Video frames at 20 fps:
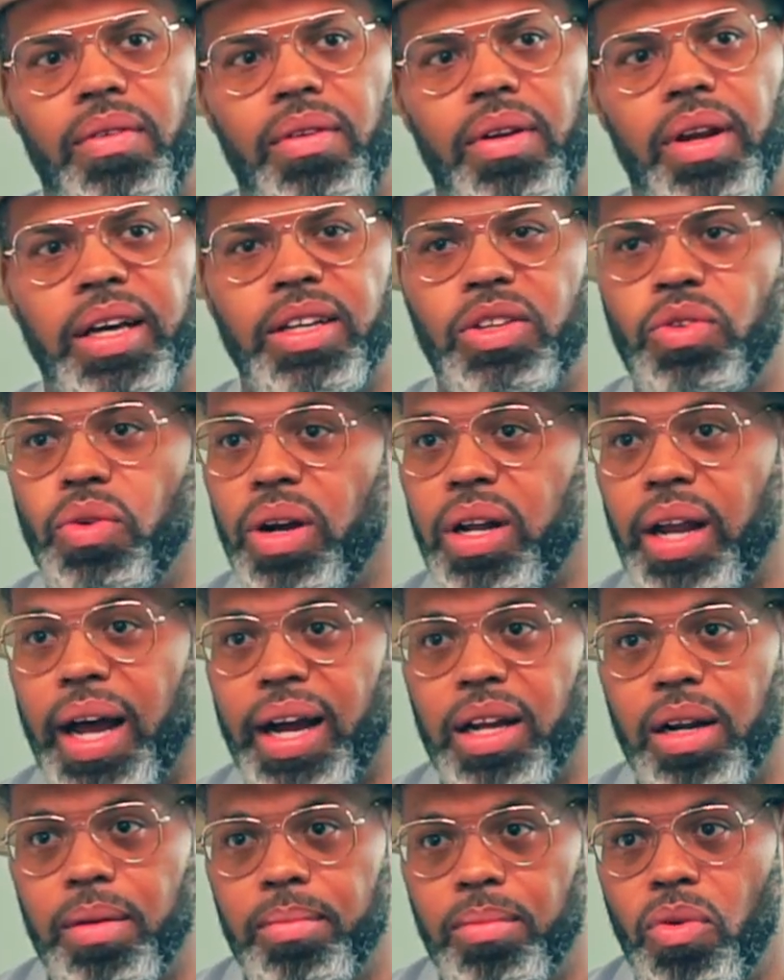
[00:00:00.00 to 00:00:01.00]
it's 3
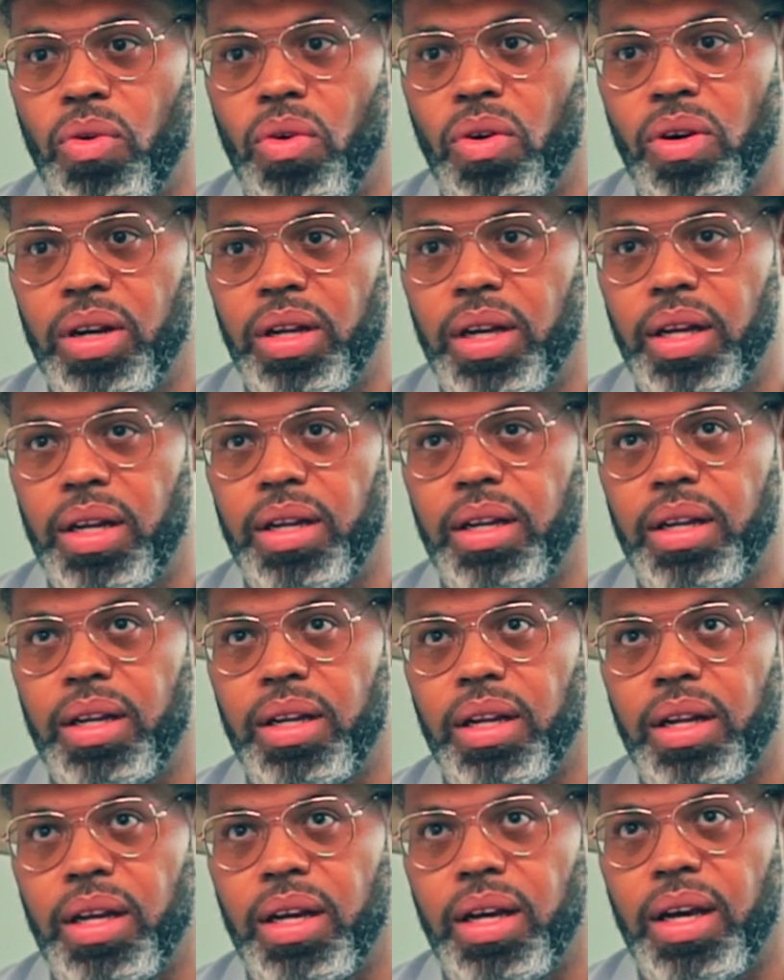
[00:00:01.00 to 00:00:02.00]
o'clock in the morning,
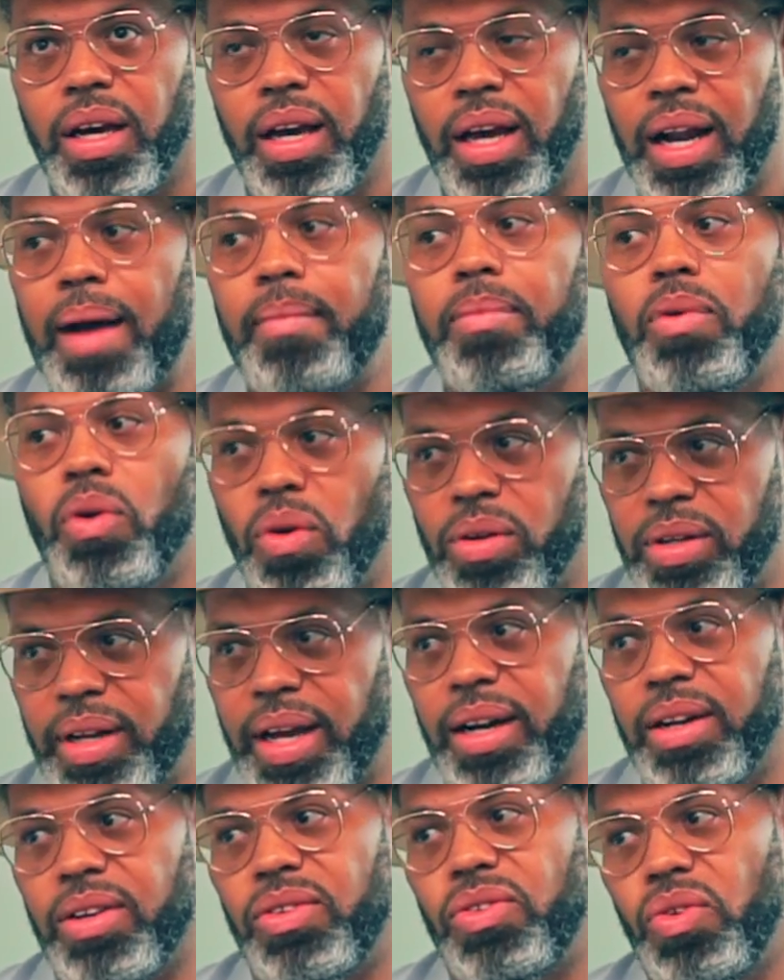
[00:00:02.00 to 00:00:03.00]
and I'm going
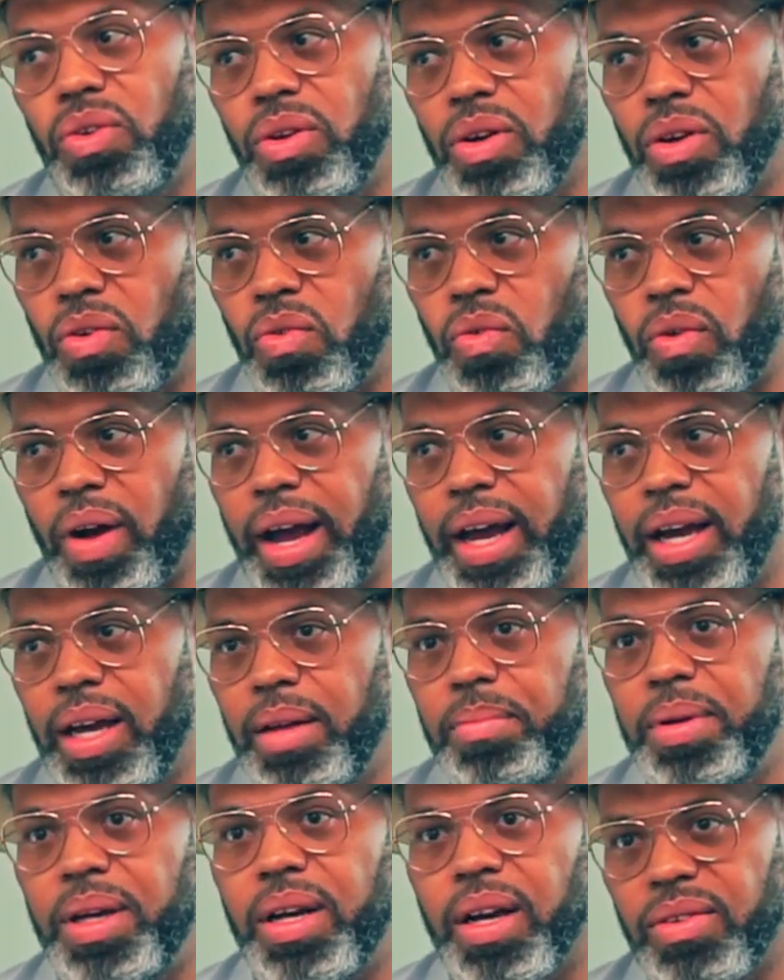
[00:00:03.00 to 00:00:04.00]
down to the studio to
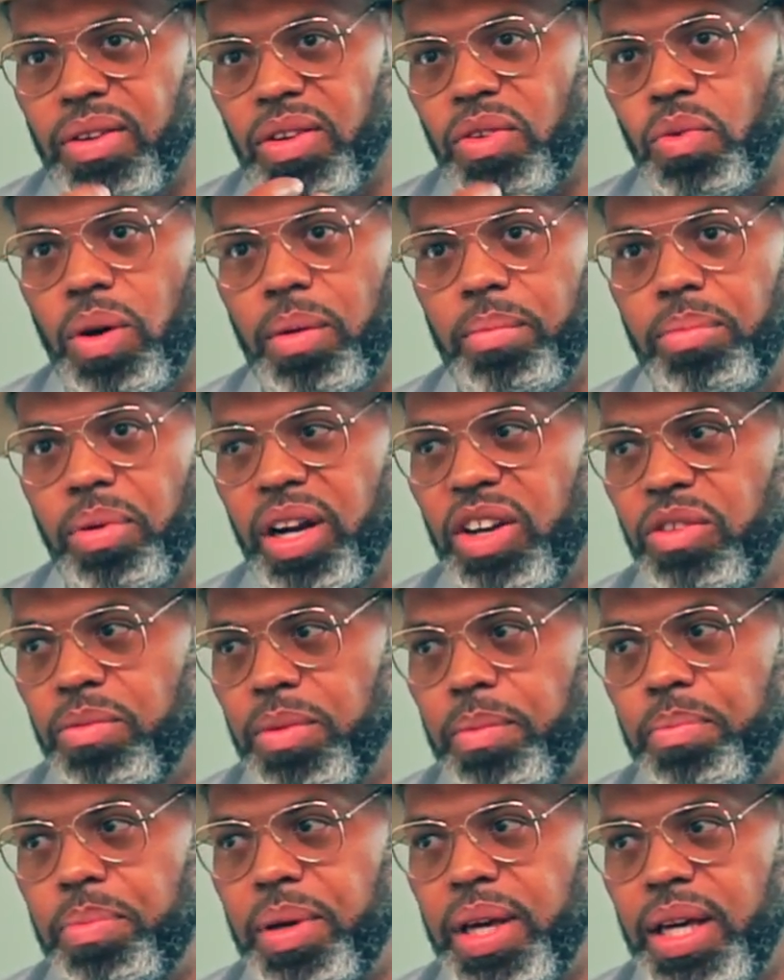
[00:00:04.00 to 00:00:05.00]
write because it's what brings
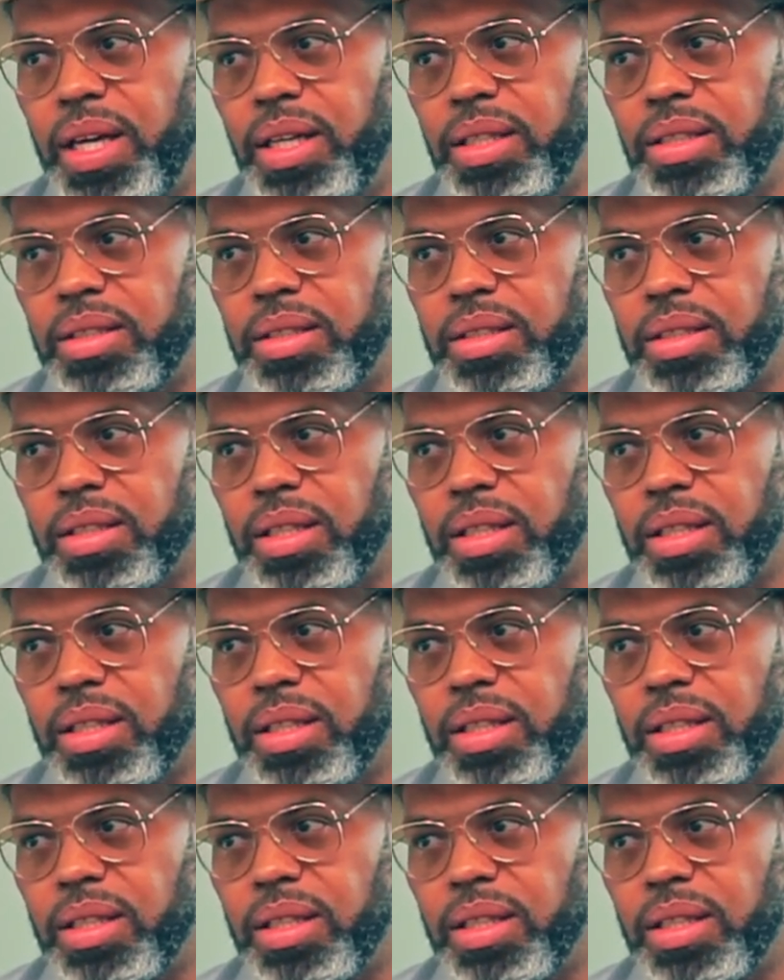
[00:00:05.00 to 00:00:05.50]
me peace.